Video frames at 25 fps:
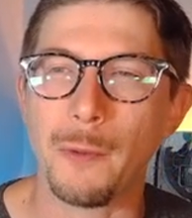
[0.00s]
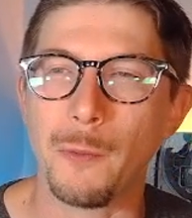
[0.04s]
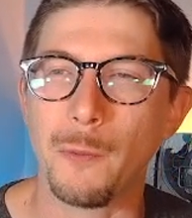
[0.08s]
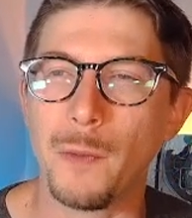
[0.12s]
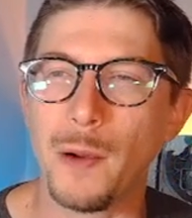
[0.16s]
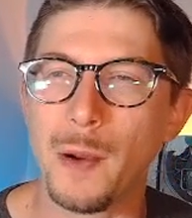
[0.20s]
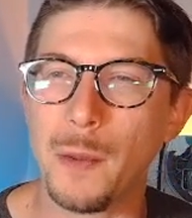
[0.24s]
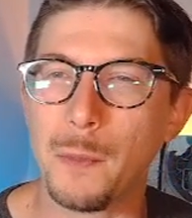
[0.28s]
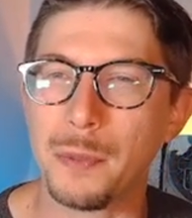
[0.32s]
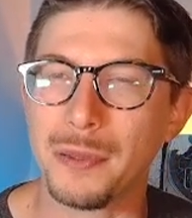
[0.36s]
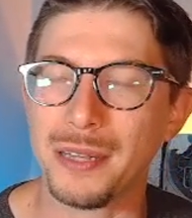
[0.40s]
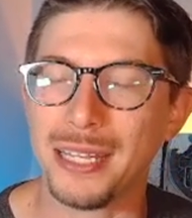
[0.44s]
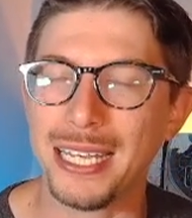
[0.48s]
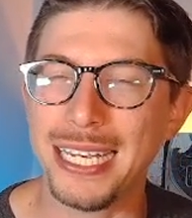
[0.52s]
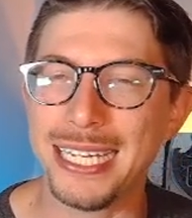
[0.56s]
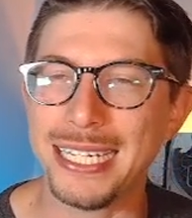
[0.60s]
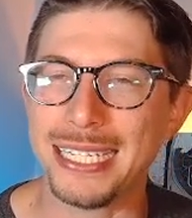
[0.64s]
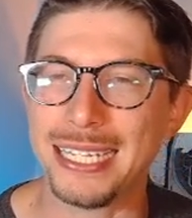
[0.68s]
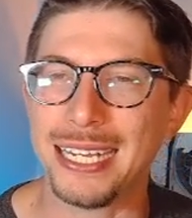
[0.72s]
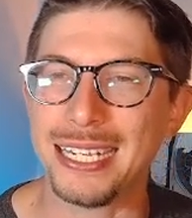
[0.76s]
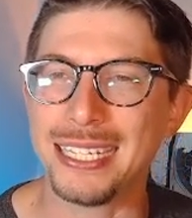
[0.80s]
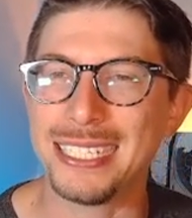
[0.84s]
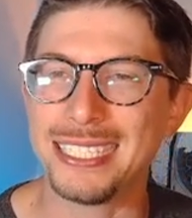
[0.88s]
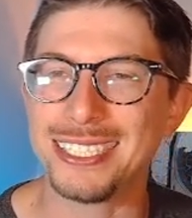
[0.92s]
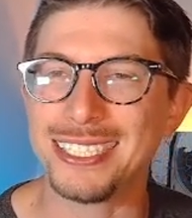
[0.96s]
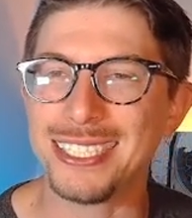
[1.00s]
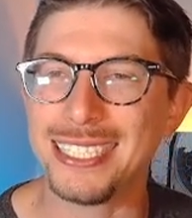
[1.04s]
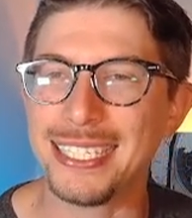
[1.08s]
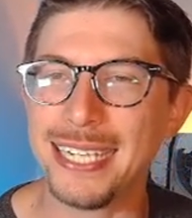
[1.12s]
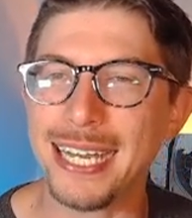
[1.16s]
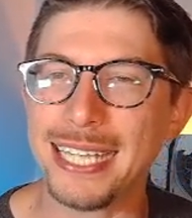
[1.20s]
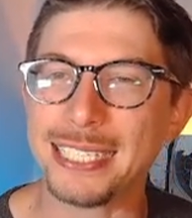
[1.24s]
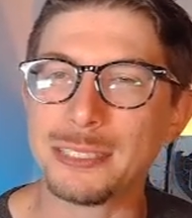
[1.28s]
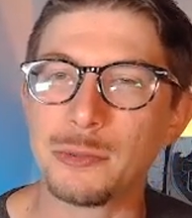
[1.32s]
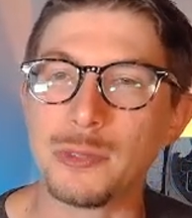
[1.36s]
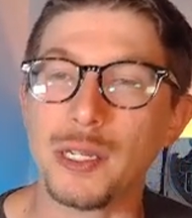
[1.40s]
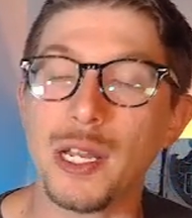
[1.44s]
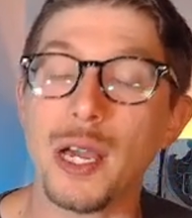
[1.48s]
Well played. Into the
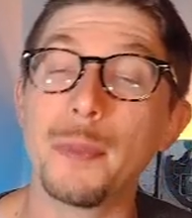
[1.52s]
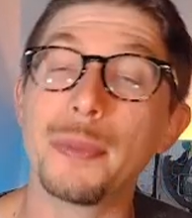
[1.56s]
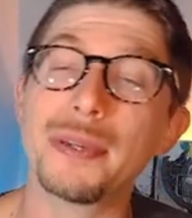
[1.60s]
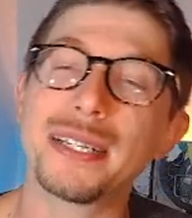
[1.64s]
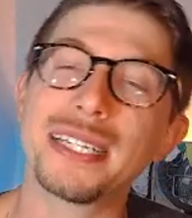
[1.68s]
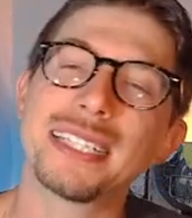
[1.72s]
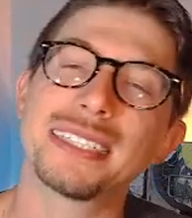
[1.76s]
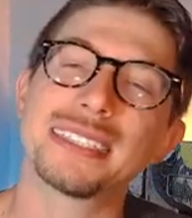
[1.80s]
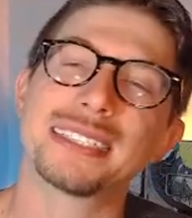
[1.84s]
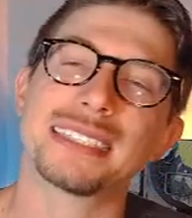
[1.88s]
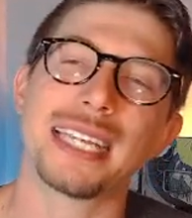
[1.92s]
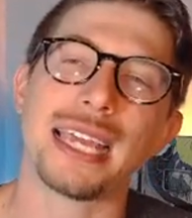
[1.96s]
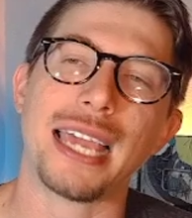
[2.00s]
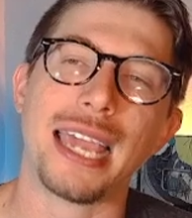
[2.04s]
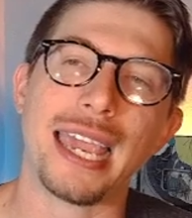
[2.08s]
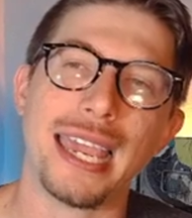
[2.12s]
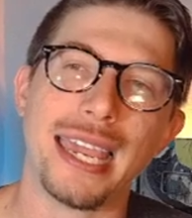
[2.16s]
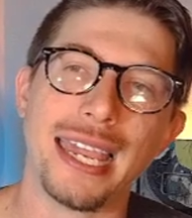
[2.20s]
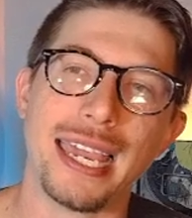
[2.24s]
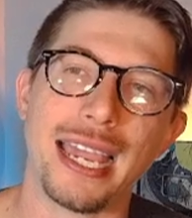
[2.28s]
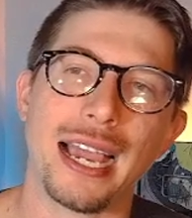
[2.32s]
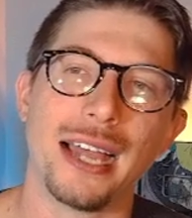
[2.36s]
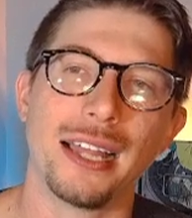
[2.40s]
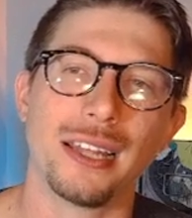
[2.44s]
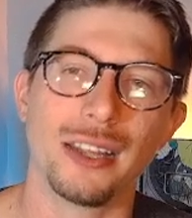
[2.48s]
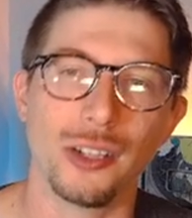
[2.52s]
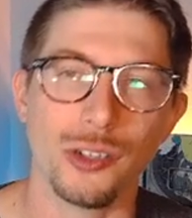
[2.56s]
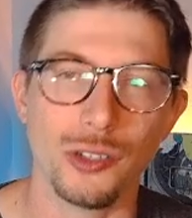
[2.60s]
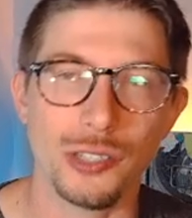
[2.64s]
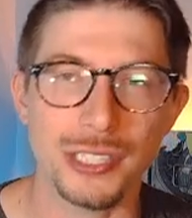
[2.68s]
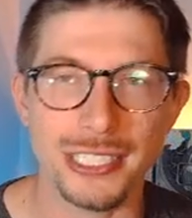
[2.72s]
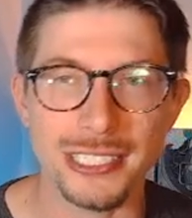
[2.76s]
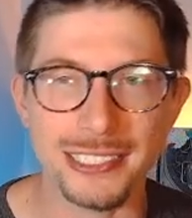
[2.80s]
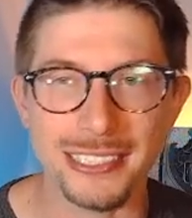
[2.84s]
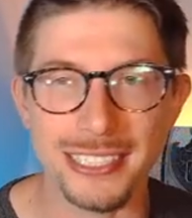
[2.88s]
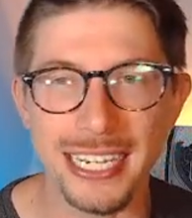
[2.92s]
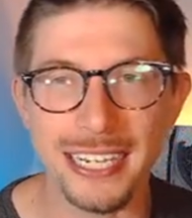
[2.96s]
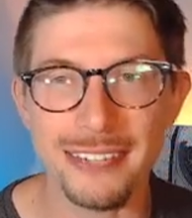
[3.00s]
next one, up against a
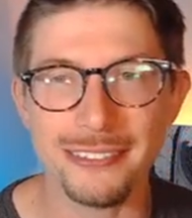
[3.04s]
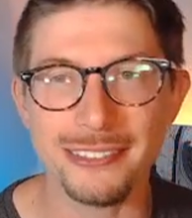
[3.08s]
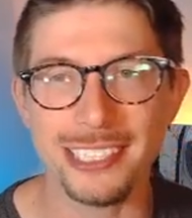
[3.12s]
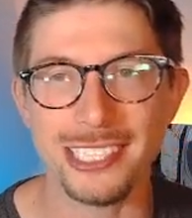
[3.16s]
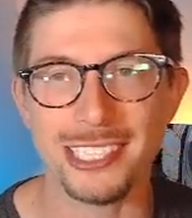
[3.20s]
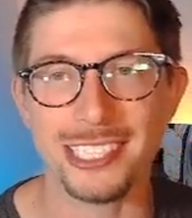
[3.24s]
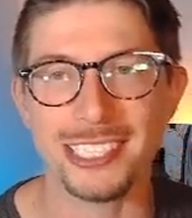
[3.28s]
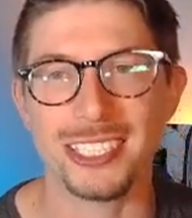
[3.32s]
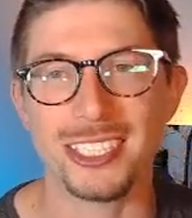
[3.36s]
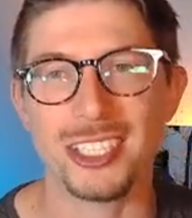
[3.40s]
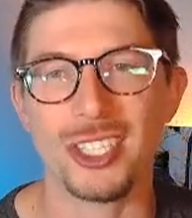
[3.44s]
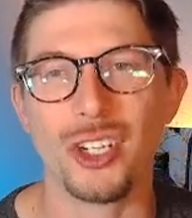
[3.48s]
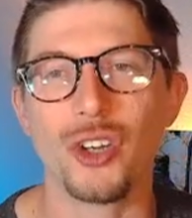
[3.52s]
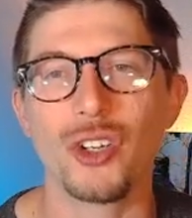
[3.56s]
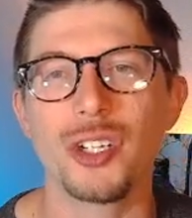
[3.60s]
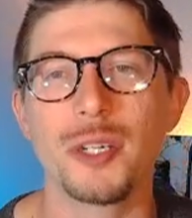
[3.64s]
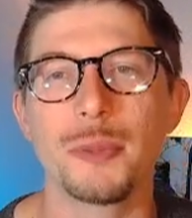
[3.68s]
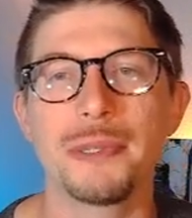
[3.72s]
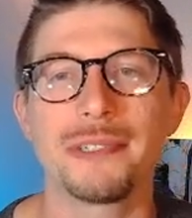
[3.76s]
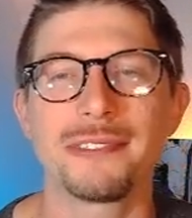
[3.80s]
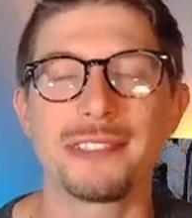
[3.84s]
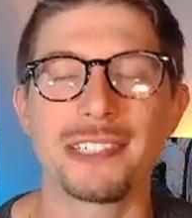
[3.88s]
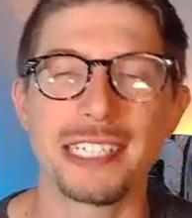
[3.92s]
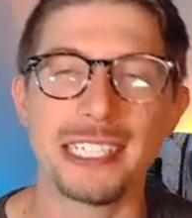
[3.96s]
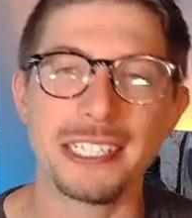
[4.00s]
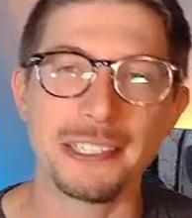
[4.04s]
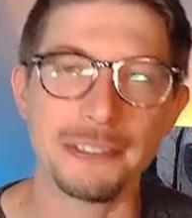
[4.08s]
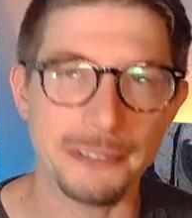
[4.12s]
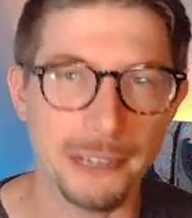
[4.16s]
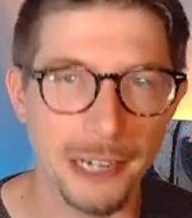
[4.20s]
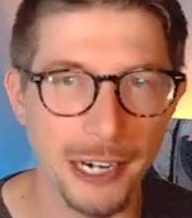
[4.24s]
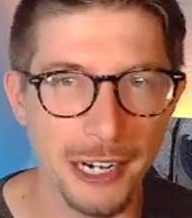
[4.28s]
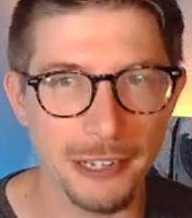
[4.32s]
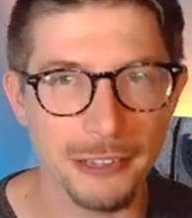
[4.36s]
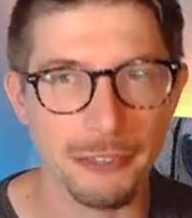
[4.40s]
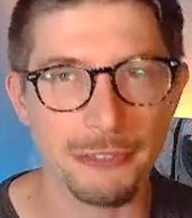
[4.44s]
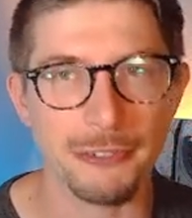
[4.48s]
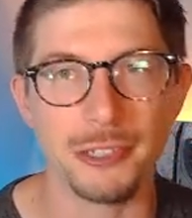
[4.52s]
Alolan Graveler, and they're going to be running
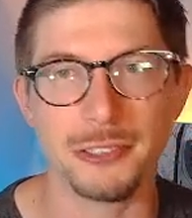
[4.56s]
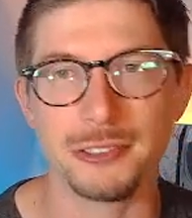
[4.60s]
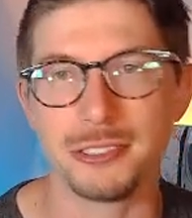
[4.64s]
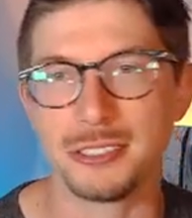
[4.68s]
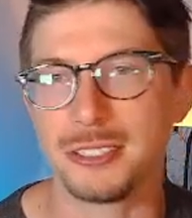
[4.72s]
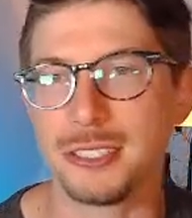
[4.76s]
Rock Throw.